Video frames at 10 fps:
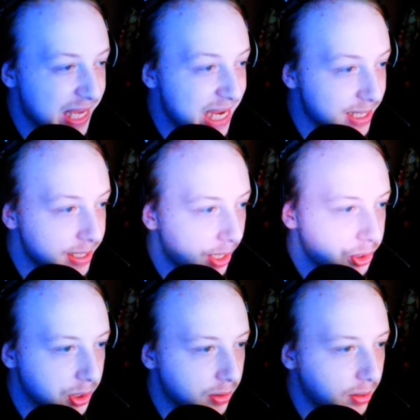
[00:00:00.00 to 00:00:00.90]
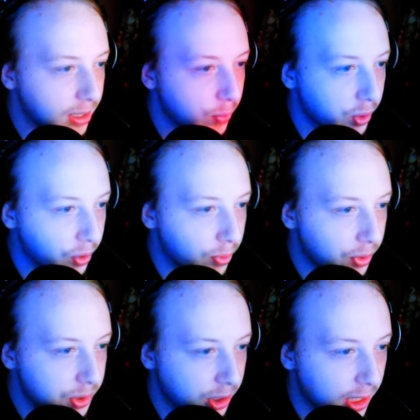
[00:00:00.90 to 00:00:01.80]
the hit detection and when your
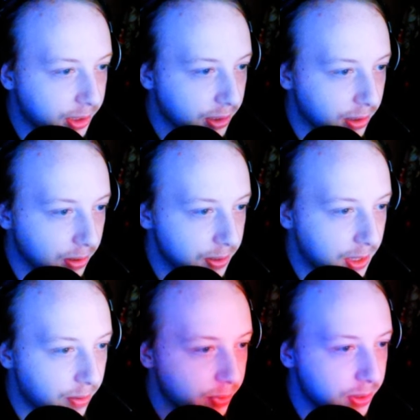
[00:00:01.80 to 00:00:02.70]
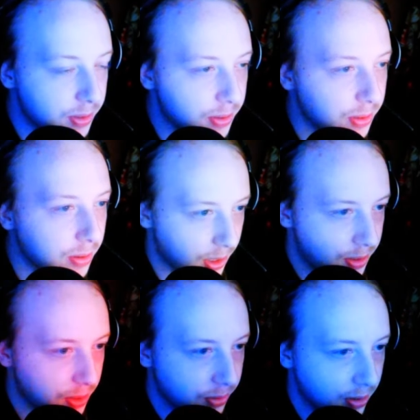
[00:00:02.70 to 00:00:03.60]
bullets are connecting to the zombies, it's like
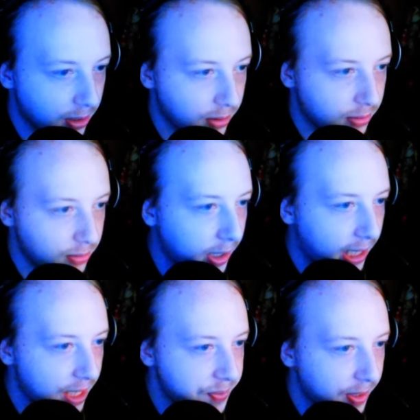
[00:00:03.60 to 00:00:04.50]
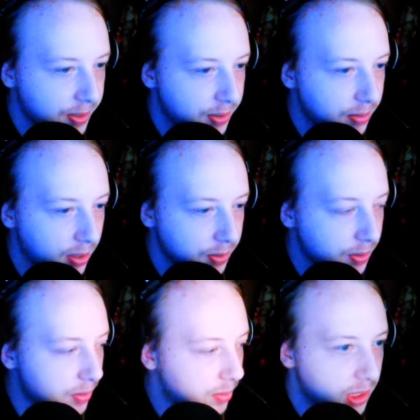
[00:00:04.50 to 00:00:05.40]
so delayed. Look at a gas mask.
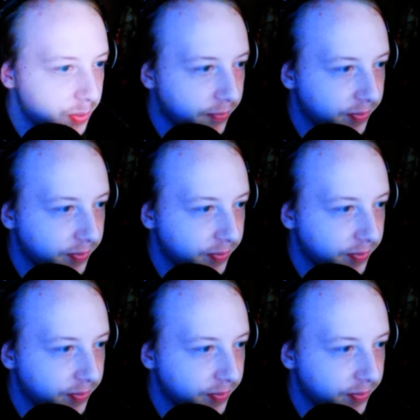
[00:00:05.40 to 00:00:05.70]
Nice. That's